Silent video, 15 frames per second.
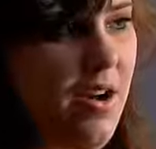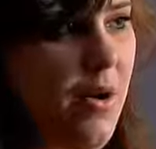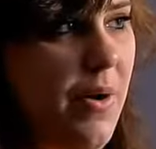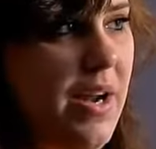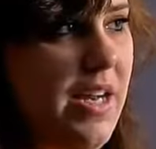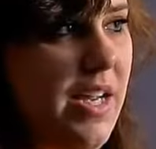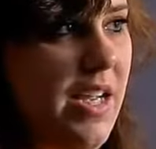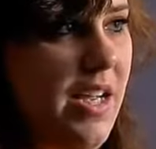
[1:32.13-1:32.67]
no
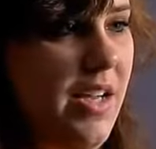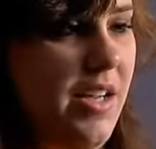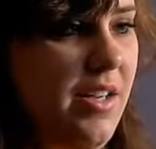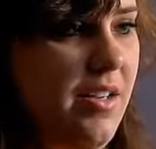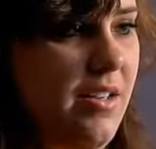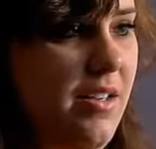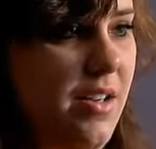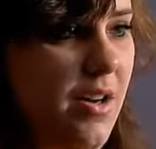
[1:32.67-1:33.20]

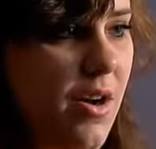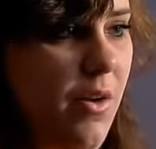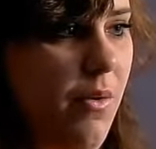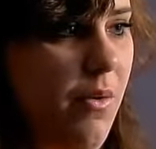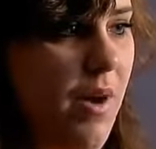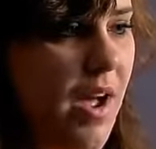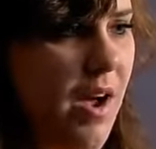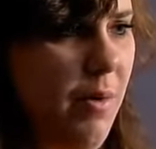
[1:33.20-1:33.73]
idea, you know,
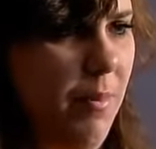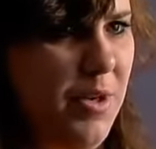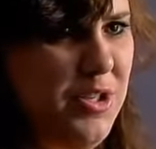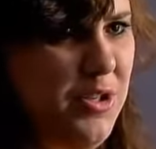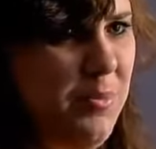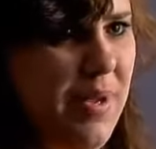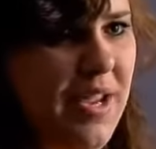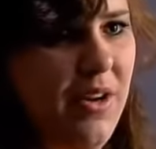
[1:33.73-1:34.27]
how
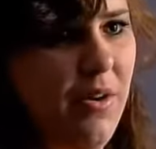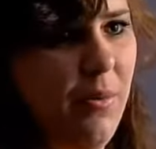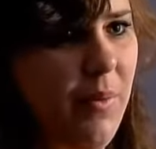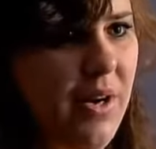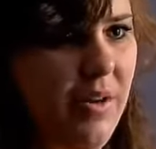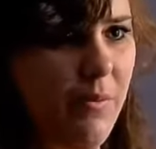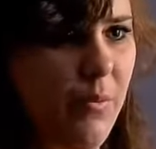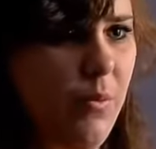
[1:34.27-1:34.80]
much you make or
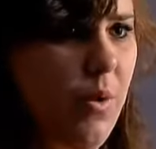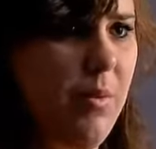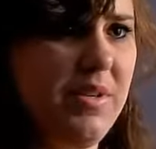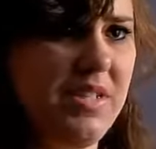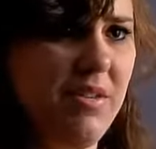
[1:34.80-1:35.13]
what what was